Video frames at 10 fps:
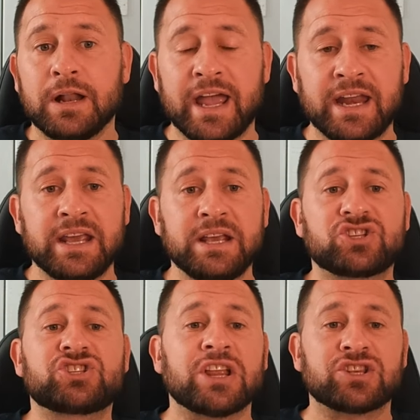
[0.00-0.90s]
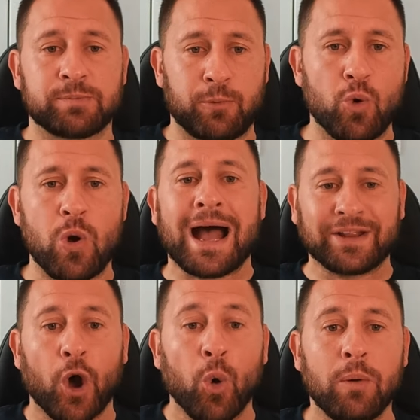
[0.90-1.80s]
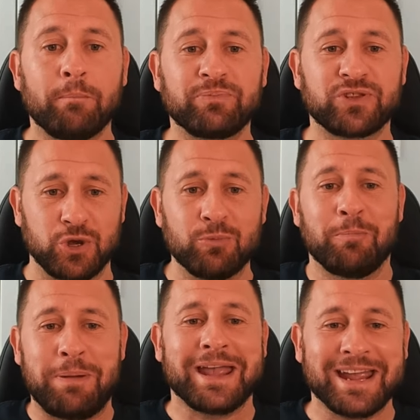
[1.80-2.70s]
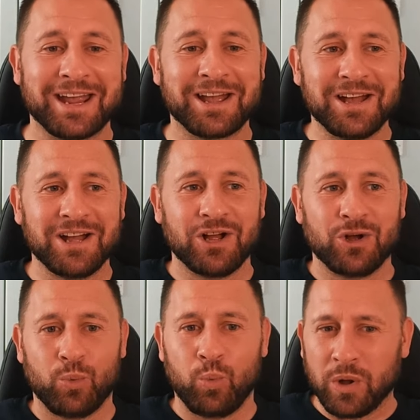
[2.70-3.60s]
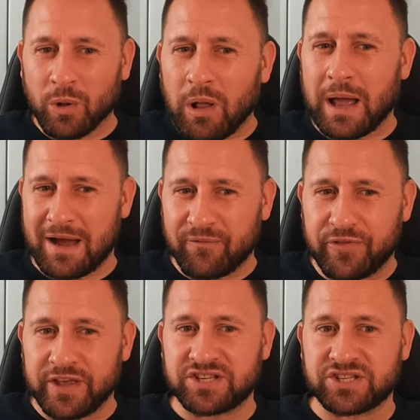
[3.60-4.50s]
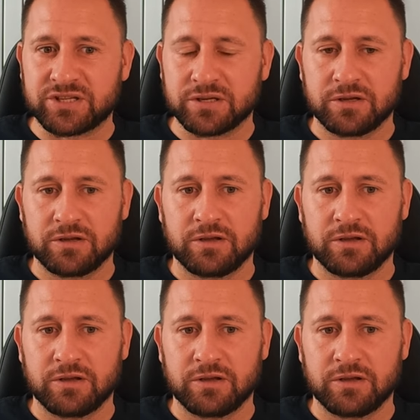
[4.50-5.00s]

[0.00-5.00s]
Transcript: Any sensible adult human being will have this